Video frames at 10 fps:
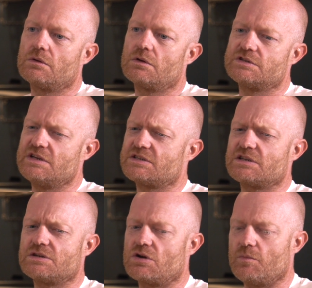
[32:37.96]
because it is
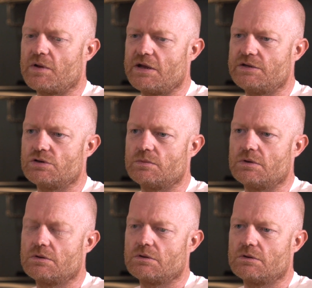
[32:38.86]
such a complicated job.
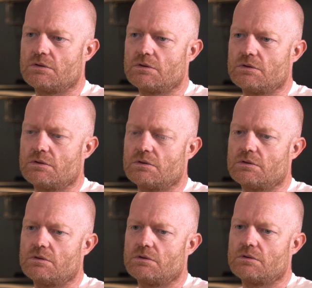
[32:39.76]
Yeah.
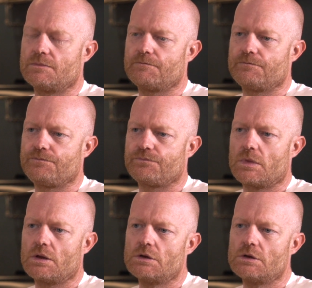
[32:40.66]
And was it